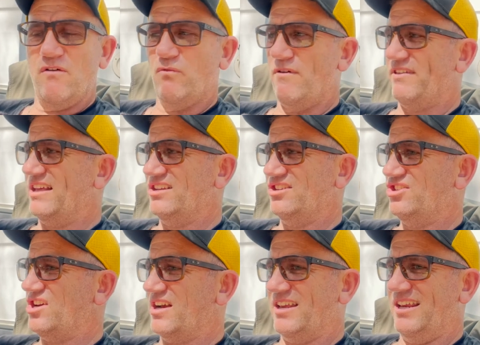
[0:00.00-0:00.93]
Whether they just
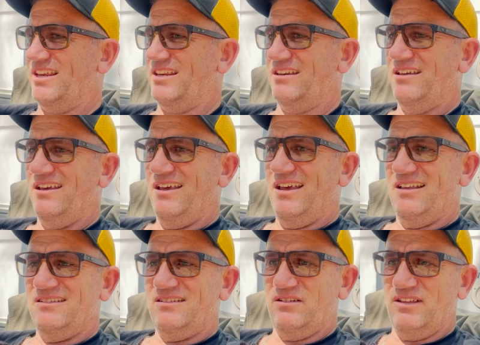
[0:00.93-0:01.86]
chuck it in
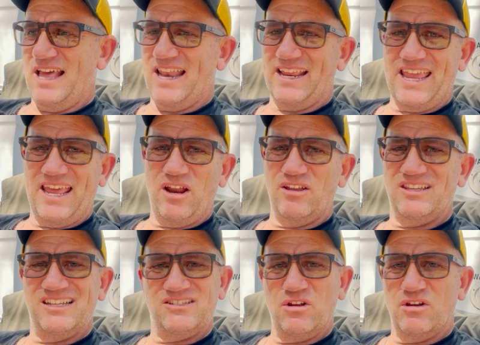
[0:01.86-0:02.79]
to do that again,
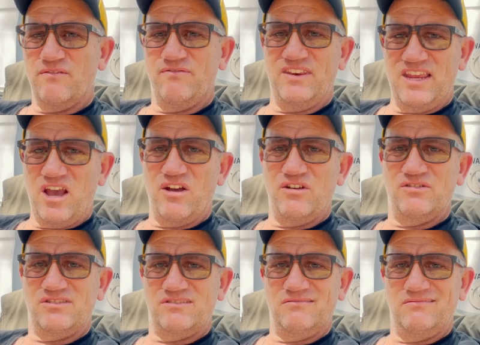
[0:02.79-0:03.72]
it's not a videos